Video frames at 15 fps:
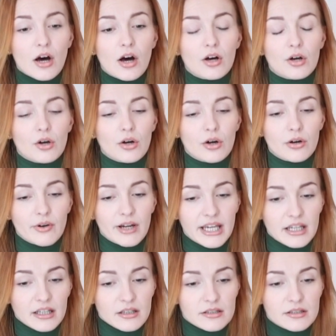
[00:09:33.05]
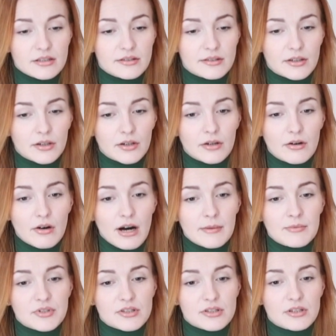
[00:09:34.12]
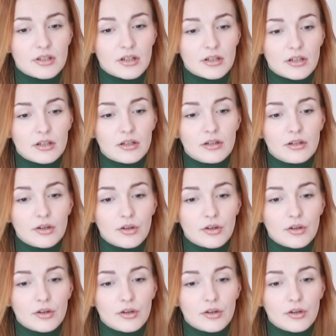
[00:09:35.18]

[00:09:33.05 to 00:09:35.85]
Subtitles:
ongoing, so I'm just gonna